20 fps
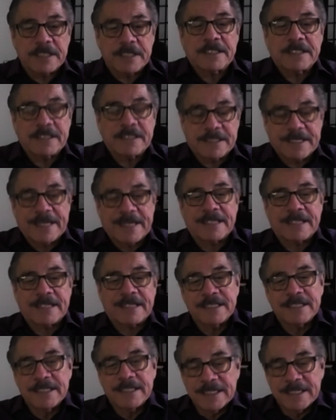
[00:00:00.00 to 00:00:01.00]
it
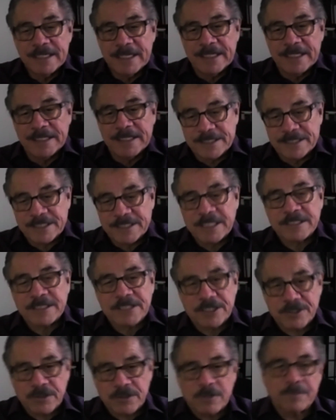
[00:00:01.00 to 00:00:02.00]
takes in such
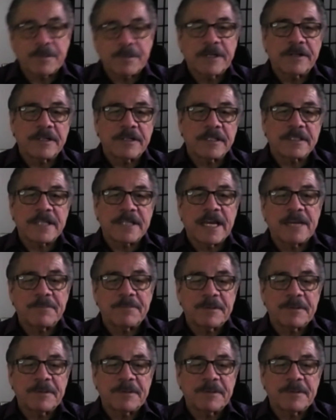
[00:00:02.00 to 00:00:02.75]
a short period of time.